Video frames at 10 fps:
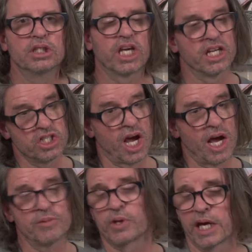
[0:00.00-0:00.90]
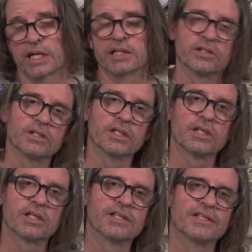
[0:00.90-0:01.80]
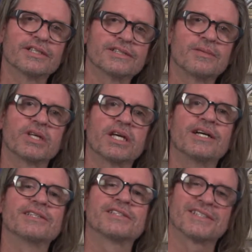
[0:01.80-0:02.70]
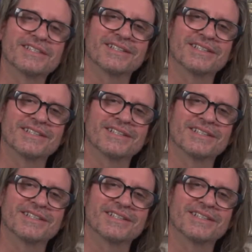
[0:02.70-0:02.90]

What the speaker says: get a job, so I got a degree in something else.